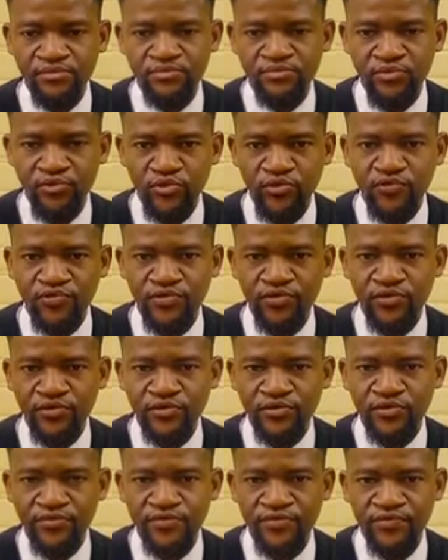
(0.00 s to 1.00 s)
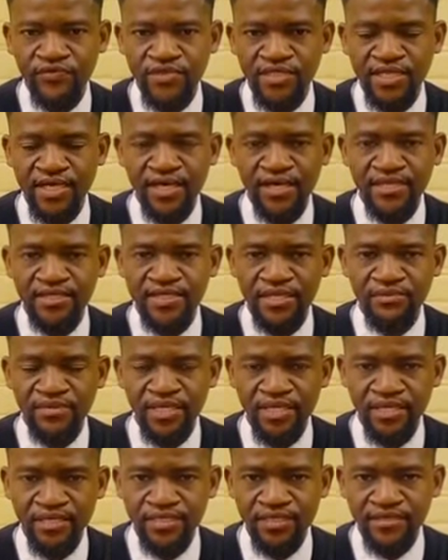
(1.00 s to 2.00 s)
book for physical
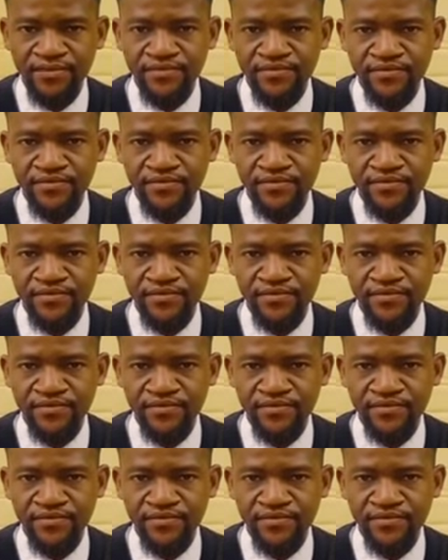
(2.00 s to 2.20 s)
examination,